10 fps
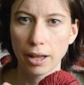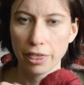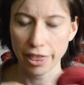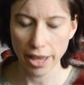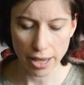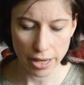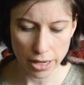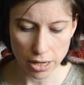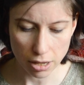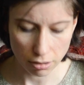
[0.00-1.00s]

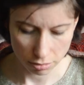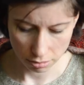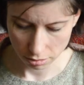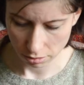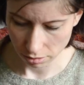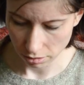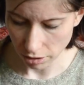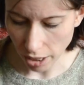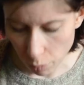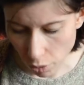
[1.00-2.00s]
they
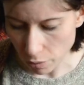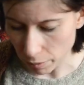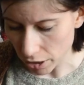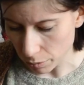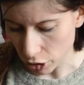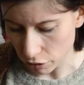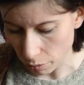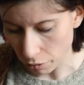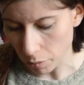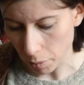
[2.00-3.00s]
won't be as much of a
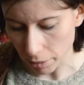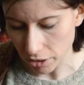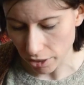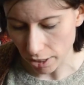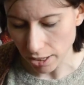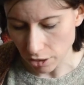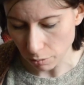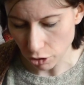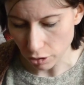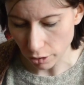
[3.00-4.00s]
problem because they'll end up
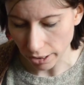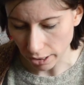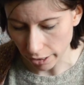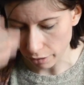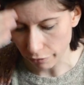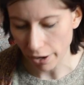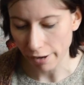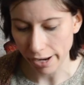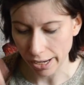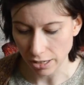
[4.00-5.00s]
just looking like a
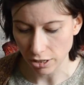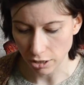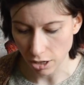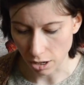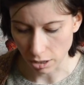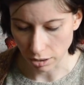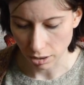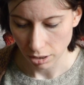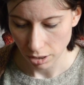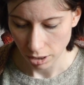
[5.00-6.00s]
variegated yarn
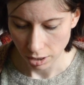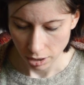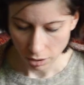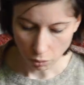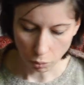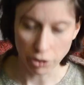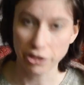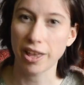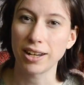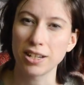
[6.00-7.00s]
once
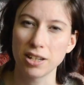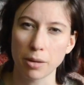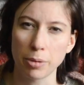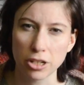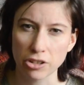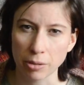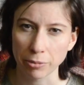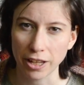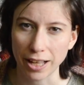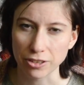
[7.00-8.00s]
they're knitted up into
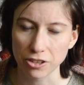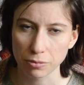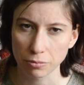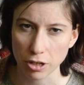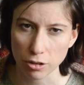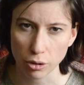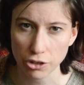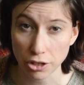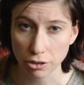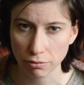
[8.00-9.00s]
something else, as long
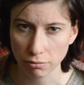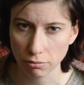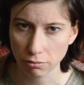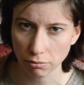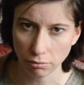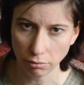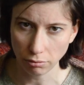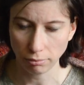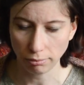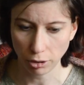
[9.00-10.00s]
as it's,
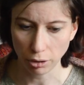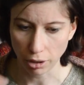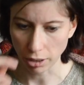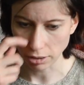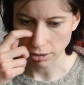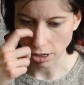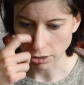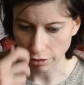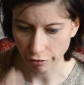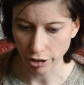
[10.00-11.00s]
you know, a
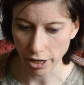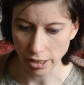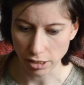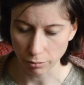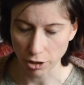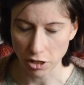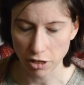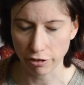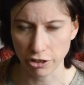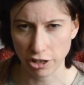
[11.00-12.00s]
different item and a
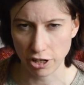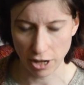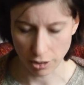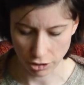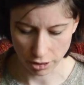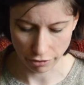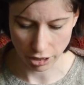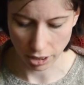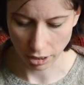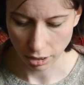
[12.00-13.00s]
different stitch count and
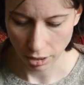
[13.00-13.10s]
everything.